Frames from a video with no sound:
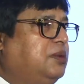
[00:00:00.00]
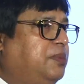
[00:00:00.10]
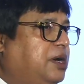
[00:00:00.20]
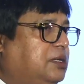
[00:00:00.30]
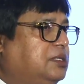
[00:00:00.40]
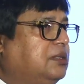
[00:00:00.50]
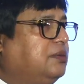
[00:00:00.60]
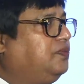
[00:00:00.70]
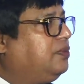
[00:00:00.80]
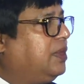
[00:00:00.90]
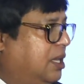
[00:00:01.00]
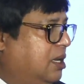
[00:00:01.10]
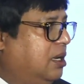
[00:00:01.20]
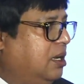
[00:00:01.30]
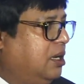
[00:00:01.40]
bids.
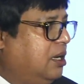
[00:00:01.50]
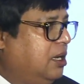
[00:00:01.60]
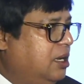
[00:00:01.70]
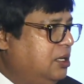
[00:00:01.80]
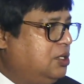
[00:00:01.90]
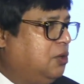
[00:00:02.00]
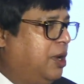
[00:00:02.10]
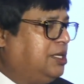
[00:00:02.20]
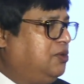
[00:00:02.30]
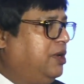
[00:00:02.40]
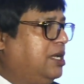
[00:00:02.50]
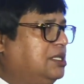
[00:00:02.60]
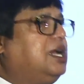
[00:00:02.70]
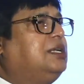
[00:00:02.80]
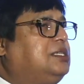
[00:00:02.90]
So once we
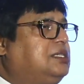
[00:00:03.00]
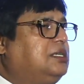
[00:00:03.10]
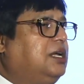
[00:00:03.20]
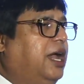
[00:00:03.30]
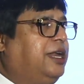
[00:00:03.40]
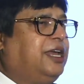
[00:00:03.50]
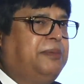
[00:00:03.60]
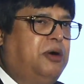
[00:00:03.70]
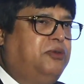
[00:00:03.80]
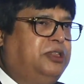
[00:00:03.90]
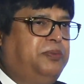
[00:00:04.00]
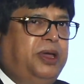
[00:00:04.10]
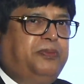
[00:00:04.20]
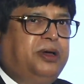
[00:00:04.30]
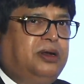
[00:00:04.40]
discuss and come out with a
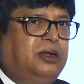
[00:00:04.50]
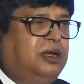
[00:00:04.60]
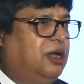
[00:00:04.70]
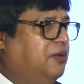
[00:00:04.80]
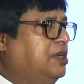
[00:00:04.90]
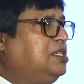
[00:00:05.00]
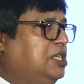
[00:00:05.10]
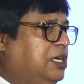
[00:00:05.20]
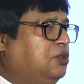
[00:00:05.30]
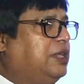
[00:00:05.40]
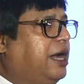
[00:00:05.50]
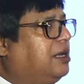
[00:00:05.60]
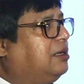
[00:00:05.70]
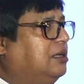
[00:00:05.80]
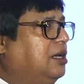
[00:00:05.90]
paper, we stick to
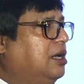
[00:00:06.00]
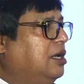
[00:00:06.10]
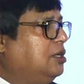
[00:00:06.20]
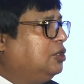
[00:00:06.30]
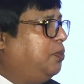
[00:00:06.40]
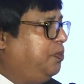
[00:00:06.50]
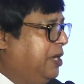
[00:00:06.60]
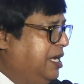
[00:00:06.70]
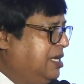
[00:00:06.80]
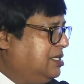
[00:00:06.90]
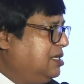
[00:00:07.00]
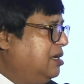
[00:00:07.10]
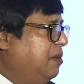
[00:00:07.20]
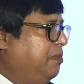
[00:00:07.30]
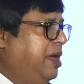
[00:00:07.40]
that. So please
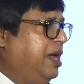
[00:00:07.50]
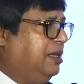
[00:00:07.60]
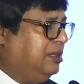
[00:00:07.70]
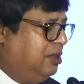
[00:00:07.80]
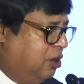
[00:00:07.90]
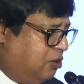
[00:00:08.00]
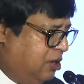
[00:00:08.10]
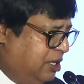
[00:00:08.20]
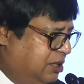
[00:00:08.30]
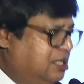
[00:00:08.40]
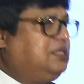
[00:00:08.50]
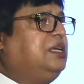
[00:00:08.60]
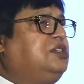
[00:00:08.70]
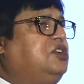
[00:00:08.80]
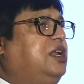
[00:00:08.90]
make not only this
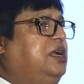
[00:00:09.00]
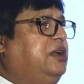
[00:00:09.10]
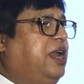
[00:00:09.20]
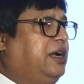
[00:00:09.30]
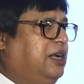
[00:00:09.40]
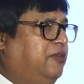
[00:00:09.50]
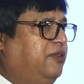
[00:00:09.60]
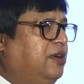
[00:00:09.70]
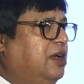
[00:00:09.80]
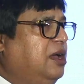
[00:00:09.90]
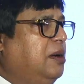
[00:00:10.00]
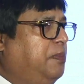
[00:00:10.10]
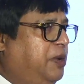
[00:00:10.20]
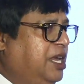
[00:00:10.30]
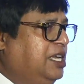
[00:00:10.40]
session interactive,
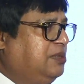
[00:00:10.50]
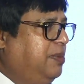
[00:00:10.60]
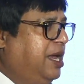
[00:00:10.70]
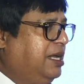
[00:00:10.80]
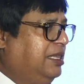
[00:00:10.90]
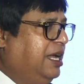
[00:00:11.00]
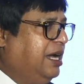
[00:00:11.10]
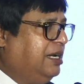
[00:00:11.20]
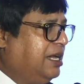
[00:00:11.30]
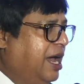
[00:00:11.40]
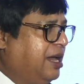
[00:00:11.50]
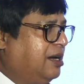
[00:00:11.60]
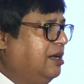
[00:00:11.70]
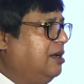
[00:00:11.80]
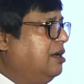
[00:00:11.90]
please make the
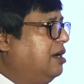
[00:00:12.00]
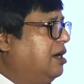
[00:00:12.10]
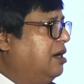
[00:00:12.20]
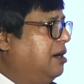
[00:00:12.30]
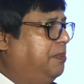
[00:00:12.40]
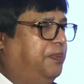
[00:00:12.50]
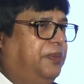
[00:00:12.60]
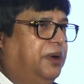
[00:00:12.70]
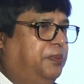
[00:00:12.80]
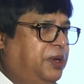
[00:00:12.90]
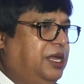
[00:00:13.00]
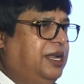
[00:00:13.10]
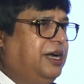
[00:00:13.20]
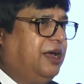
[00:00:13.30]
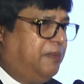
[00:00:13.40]
entire
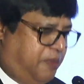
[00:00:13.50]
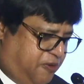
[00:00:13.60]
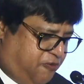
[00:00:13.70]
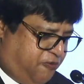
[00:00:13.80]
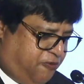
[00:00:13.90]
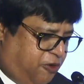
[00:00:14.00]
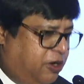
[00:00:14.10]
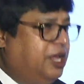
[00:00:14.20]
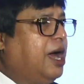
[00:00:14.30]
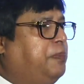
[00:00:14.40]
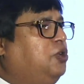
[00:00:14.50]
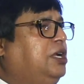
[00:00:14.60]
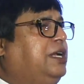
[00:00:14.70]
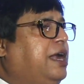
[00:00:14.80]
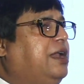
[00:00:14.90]
period floating up to
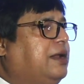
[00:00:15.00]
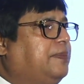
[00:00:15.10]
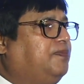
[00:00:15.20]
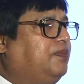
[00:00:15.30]
the tender